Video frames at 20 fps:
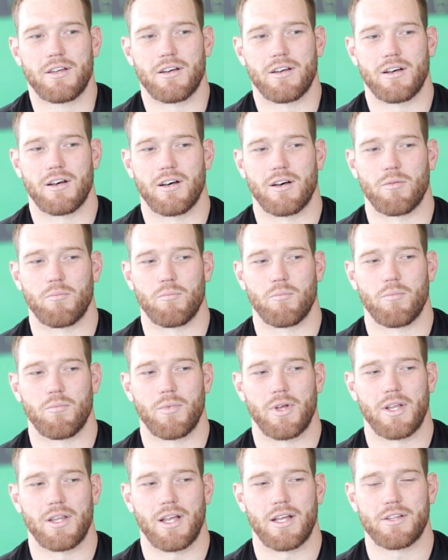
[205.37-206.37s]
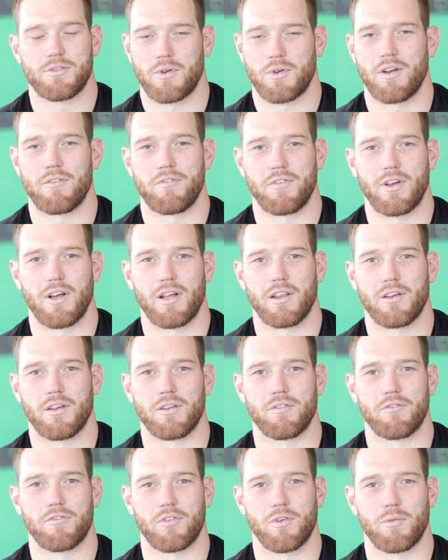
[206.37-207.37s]
And that's what I think I
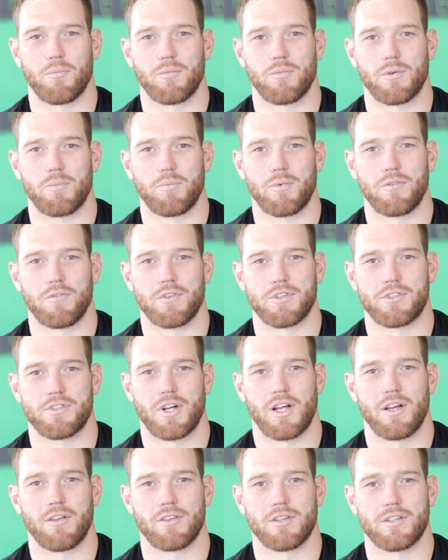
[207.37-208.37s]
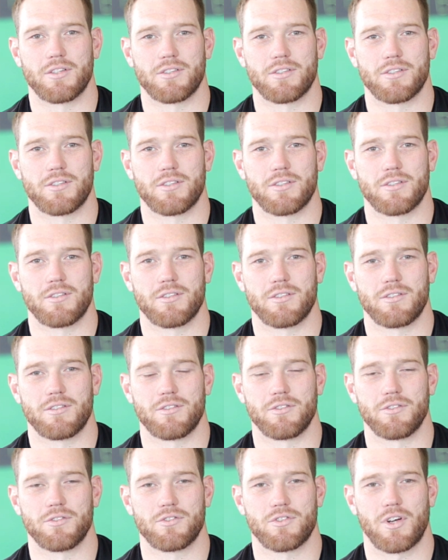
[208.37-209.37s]
learned from the previous round, is
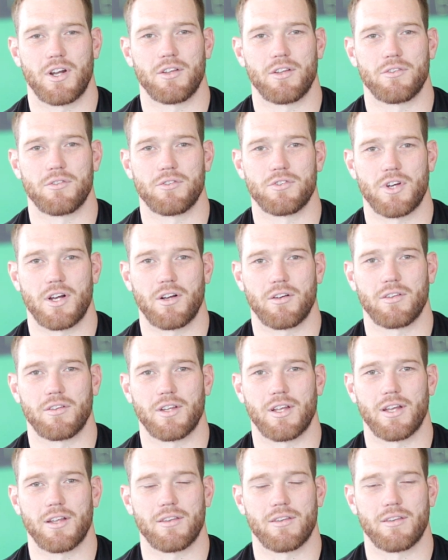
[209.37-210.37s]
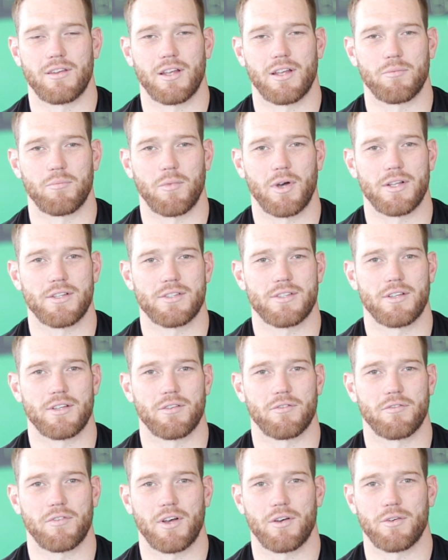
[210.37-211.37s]
to try and juggle that
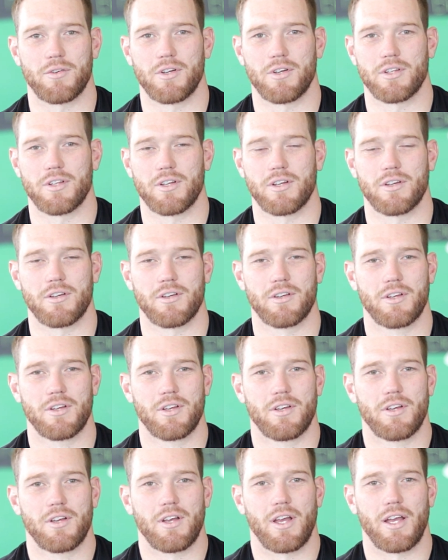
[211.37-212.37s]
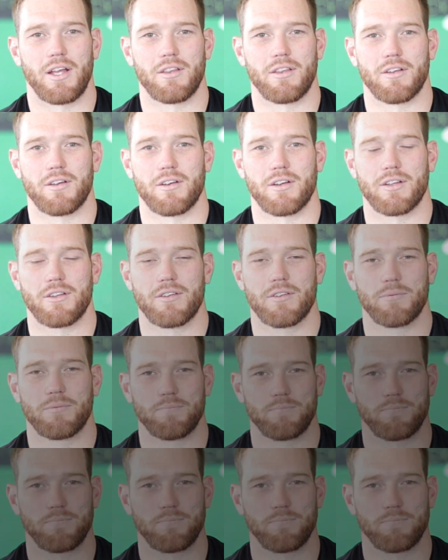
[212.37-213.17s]
mindset of how you're gonna enter it.